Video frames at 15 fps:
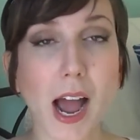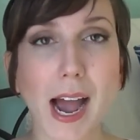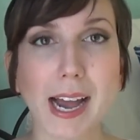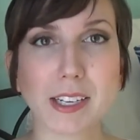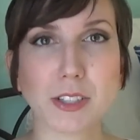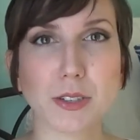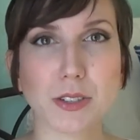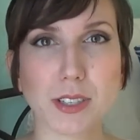I
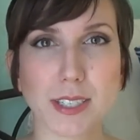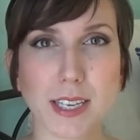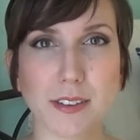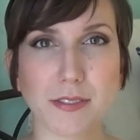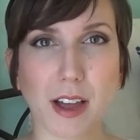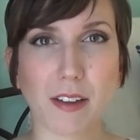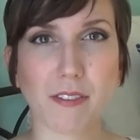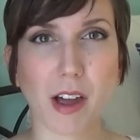chose the
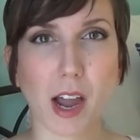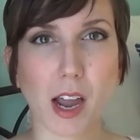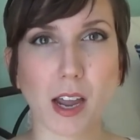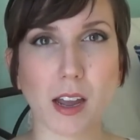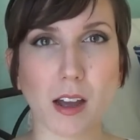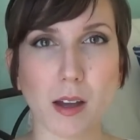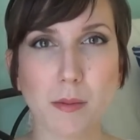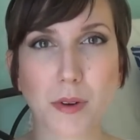
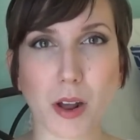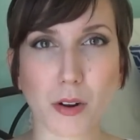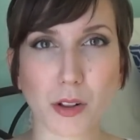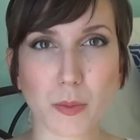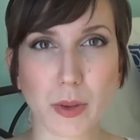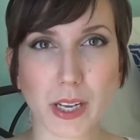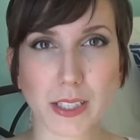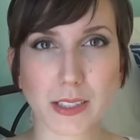T5i not
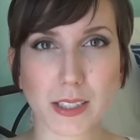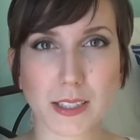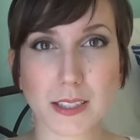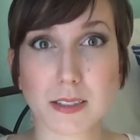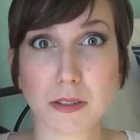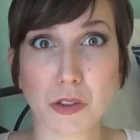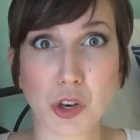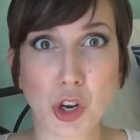only because
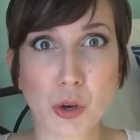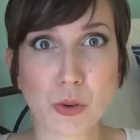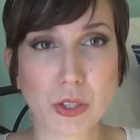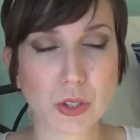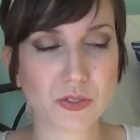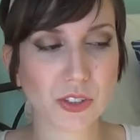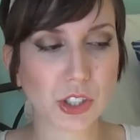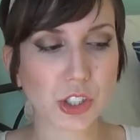it's the
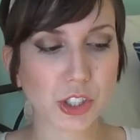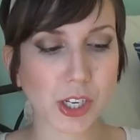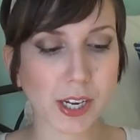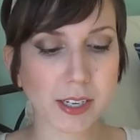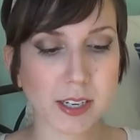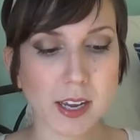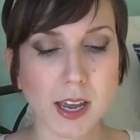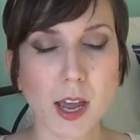newest
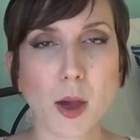version,